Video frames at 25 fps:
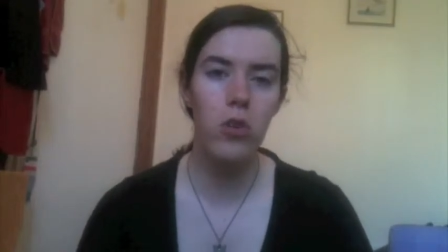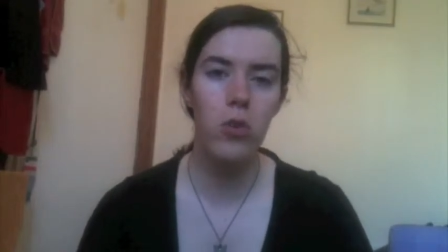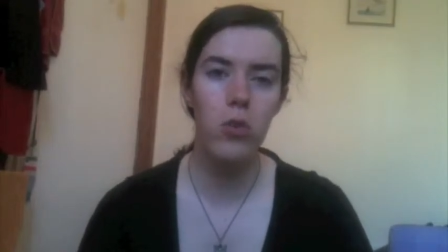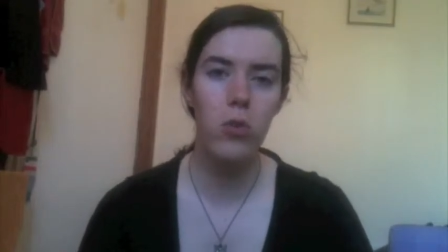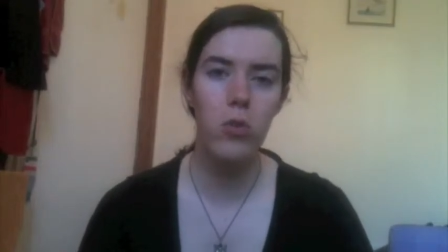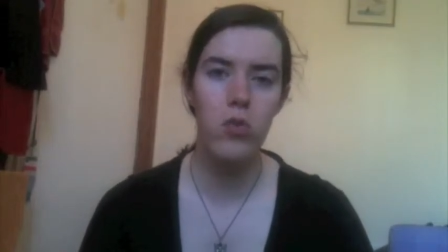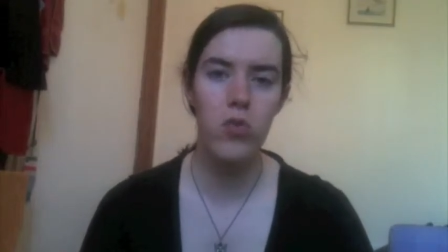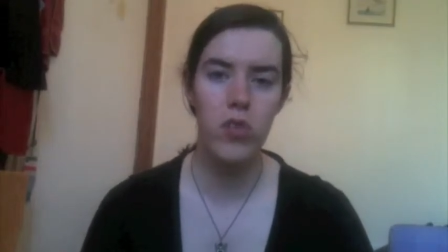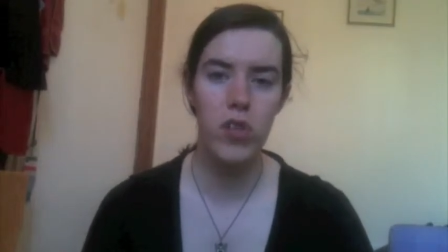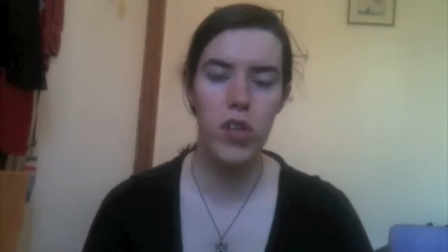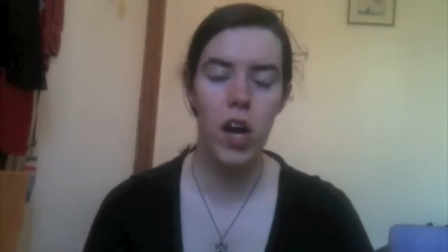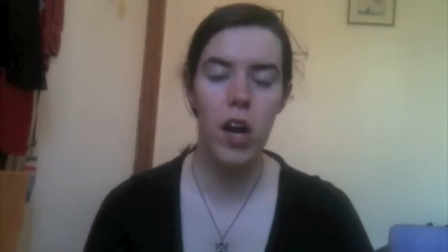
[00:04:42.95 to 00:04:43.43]
who
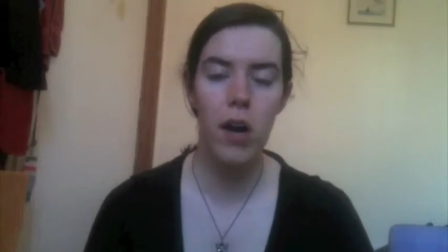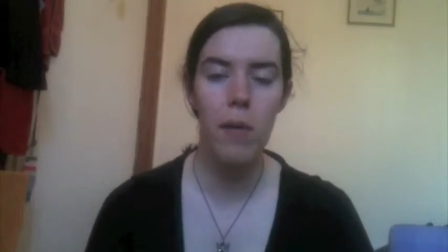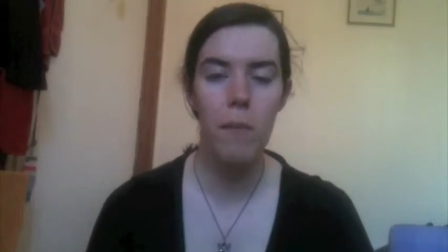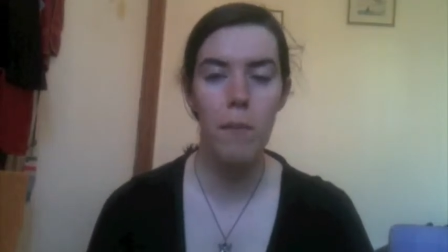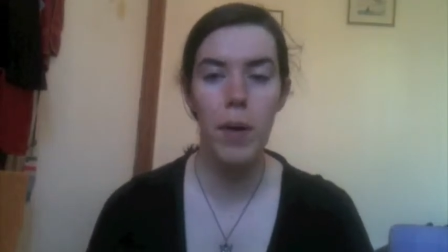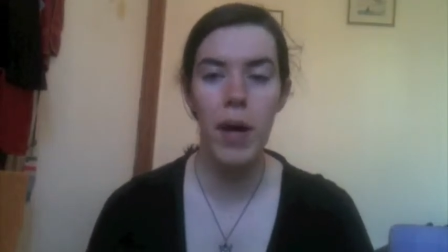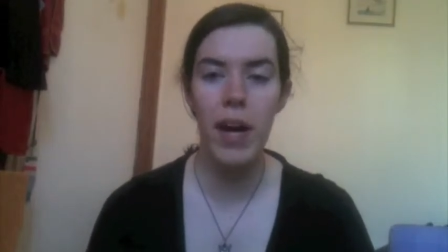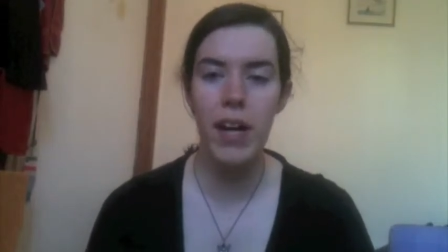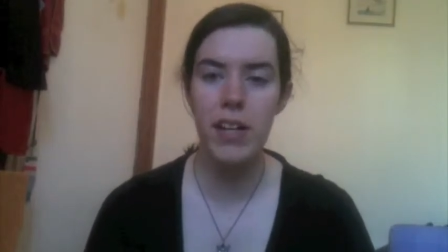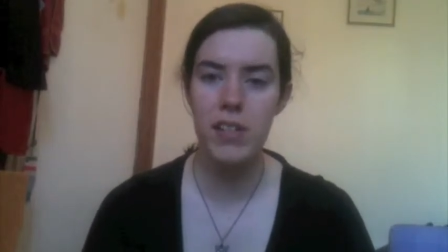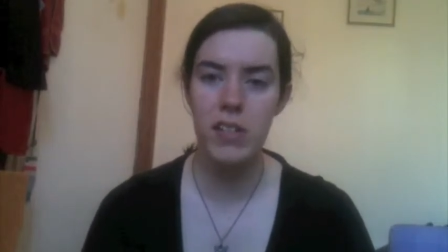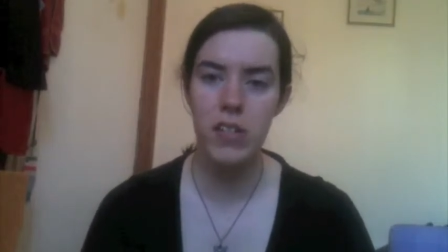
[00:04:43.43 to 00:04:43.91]
has come
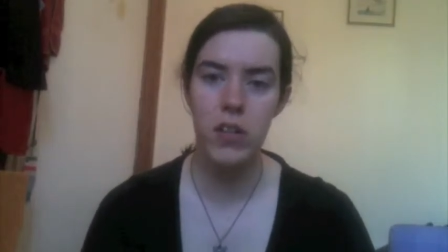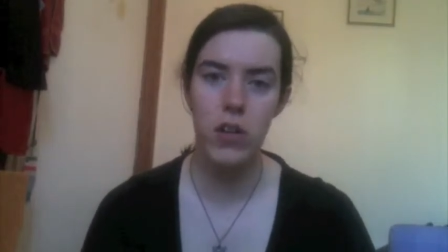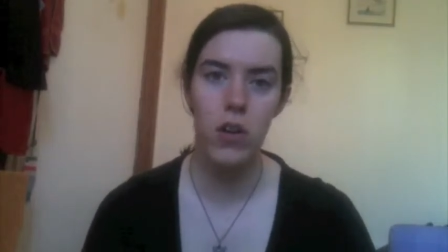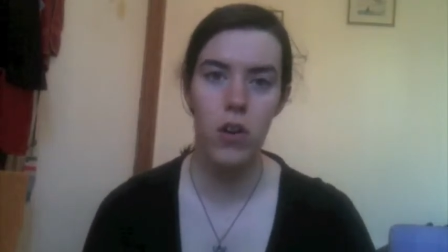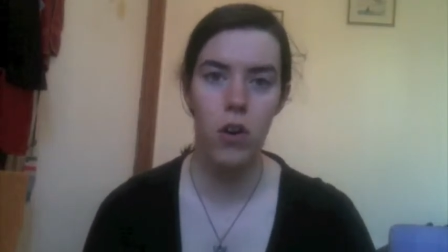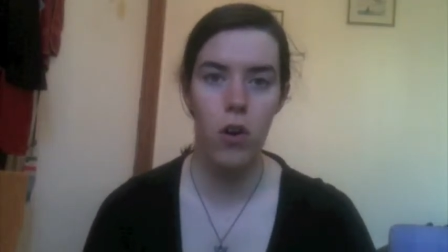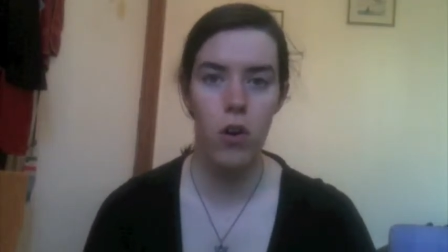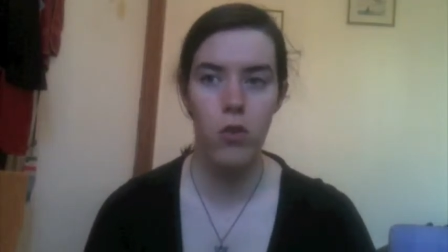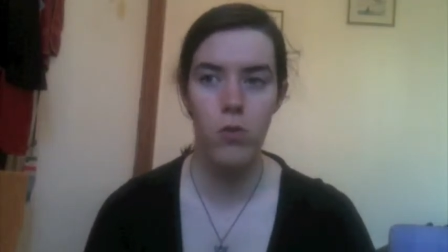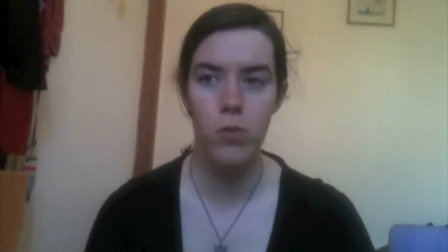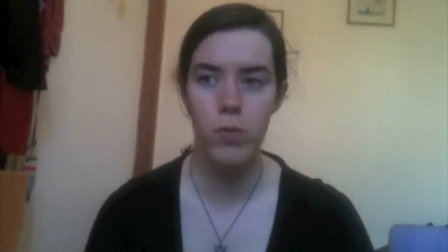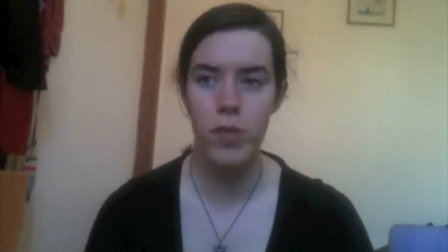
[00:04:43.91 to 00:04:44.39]
back to
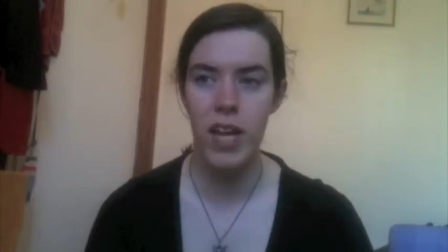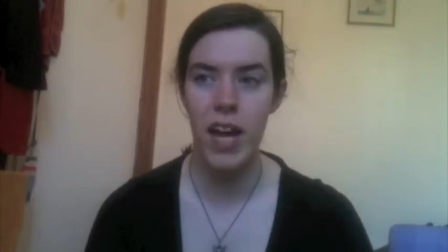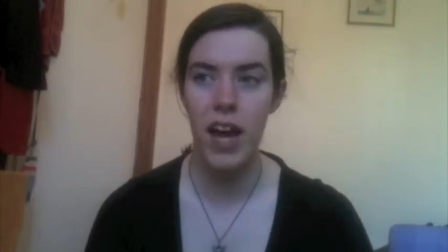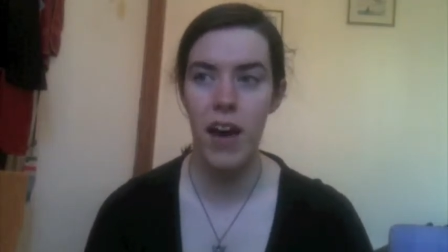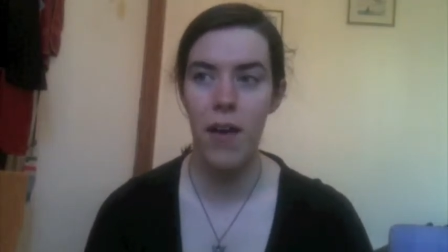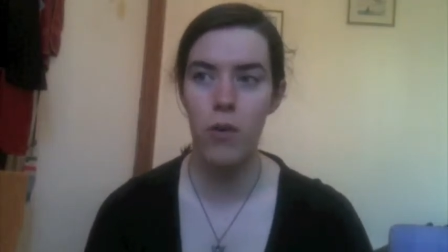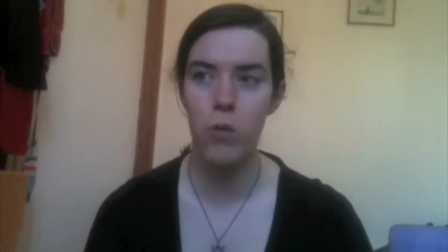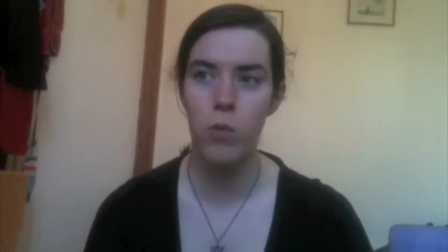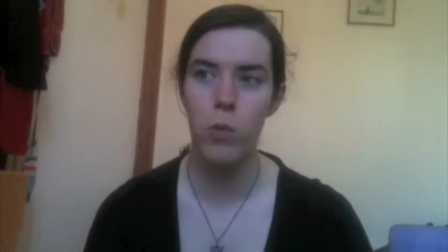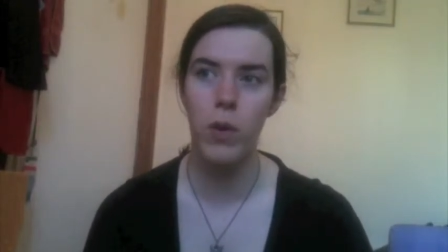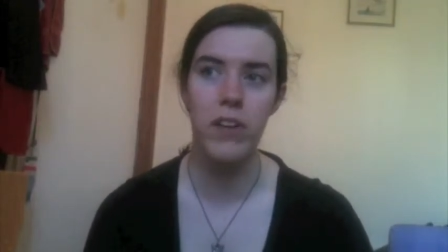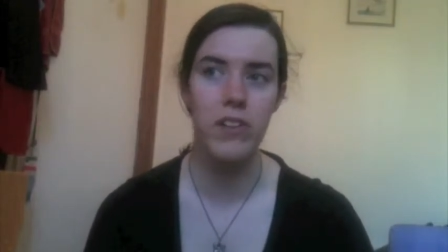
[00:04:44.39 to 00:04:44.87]
her
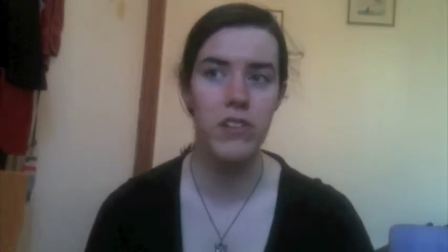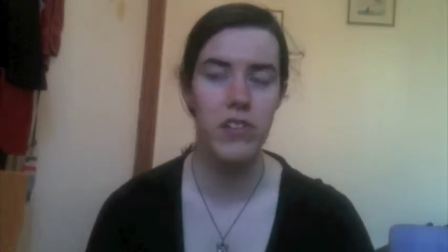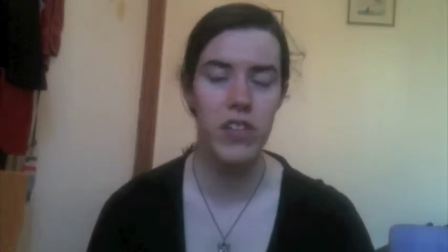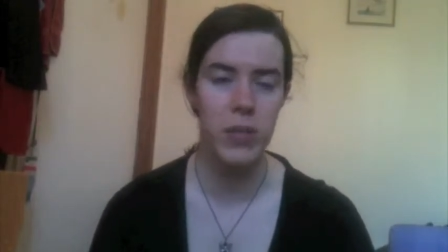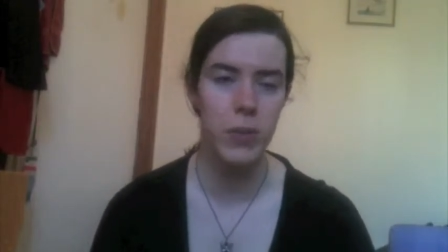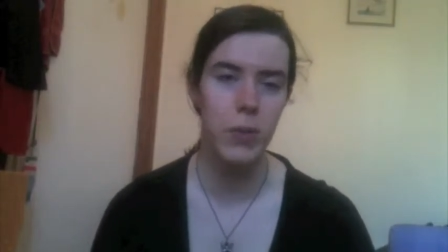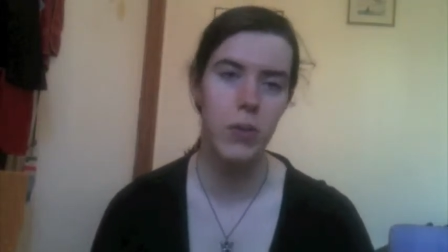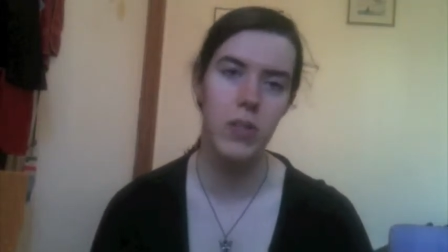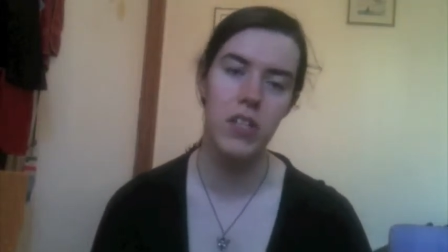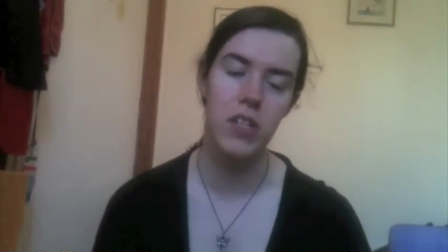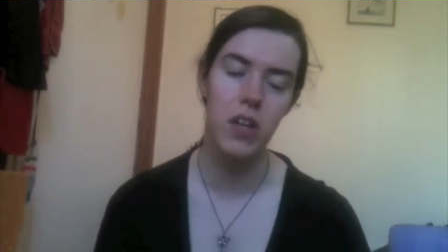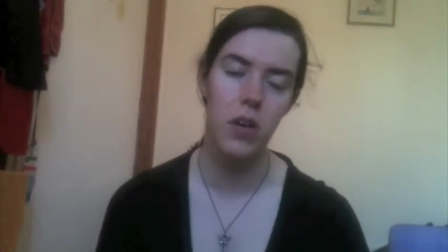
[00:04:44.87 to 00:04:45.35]
hometown where she
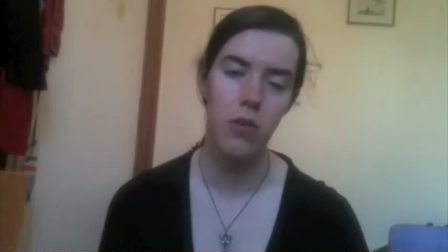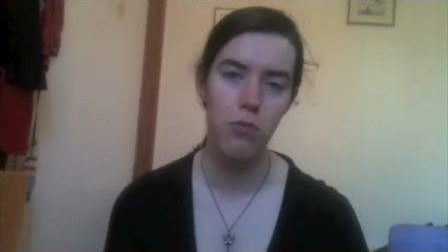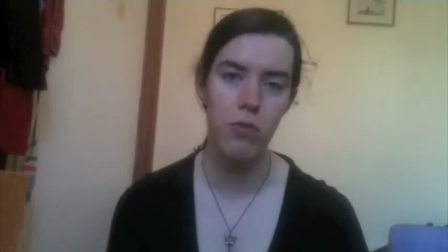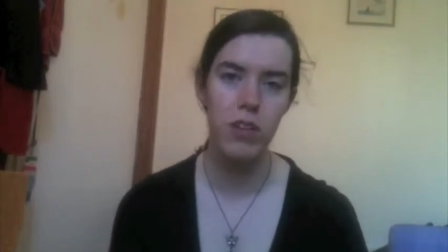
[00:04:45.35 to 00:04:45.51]
was a